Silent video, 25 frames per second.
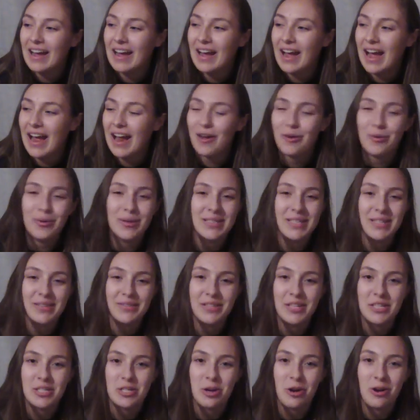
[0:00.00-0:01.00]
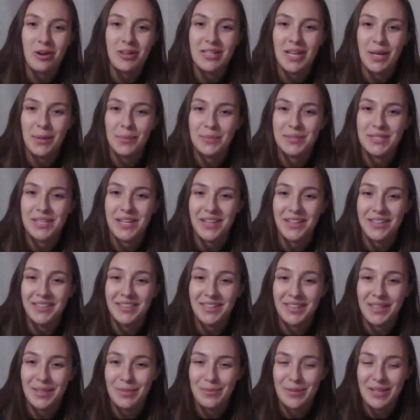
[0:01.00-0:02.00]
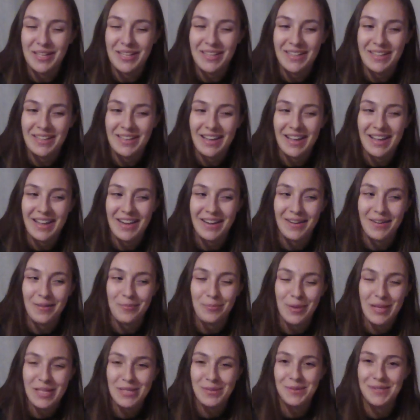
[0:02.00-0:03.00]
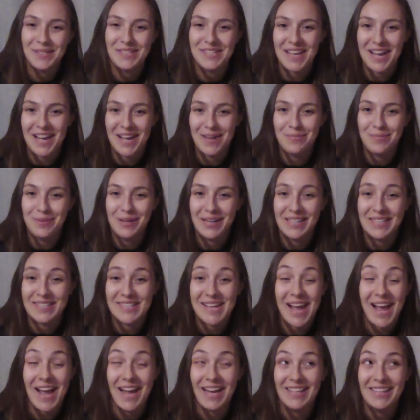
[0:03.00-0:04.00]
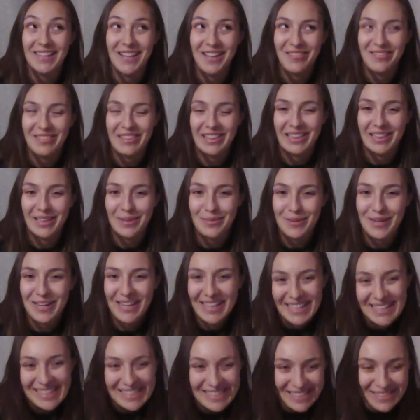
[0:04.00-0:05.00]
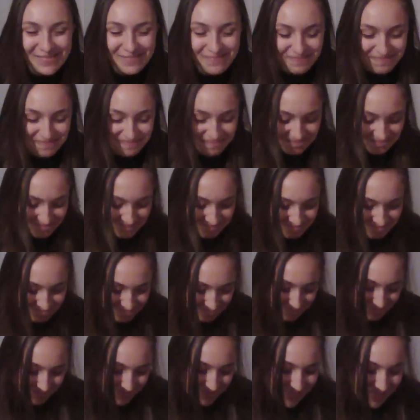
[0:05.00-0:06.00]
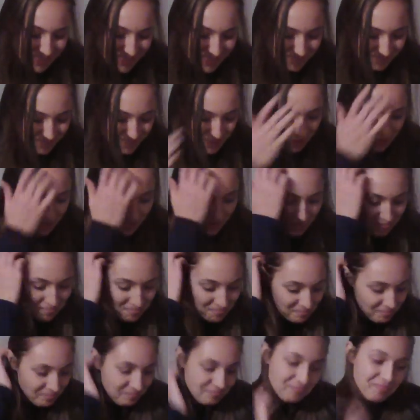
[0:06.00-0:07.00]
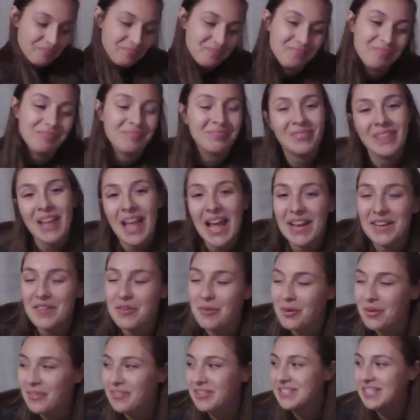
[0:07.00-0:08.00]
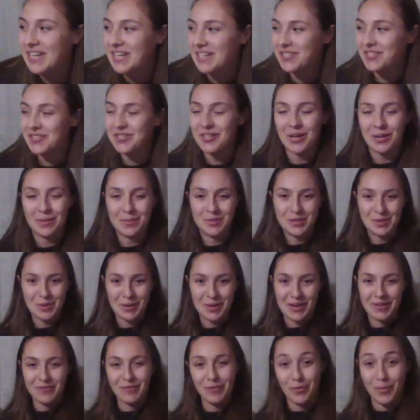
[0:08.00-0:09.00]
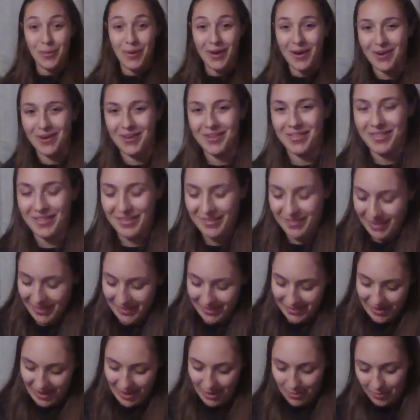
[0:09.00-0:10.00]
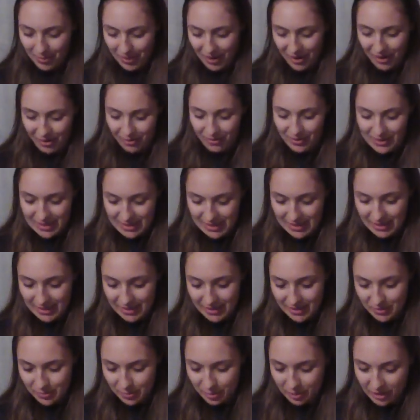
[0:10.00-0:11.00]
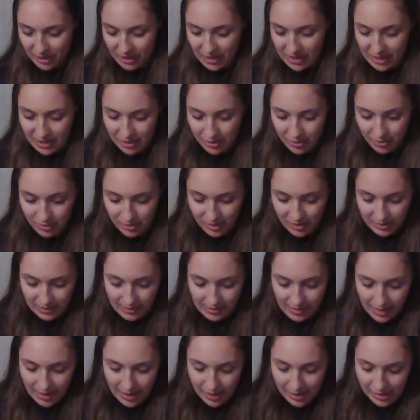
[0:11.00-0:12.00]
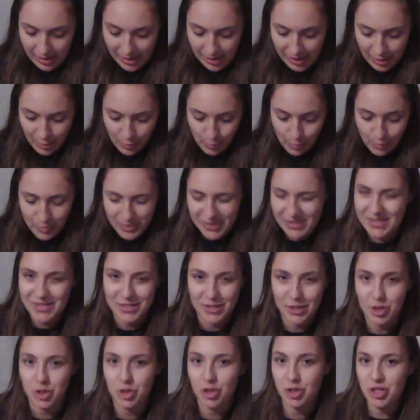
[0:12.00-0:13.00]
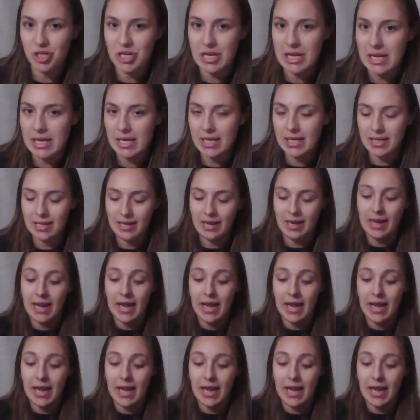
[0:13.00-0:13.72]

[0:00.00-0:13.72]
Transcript: I always have such a hard time selling the limited, and it makes me sad because I love the limited. Oh well. I don't have a desk job, so I never wear anything like that, but I always think it's really cute and like business chic, I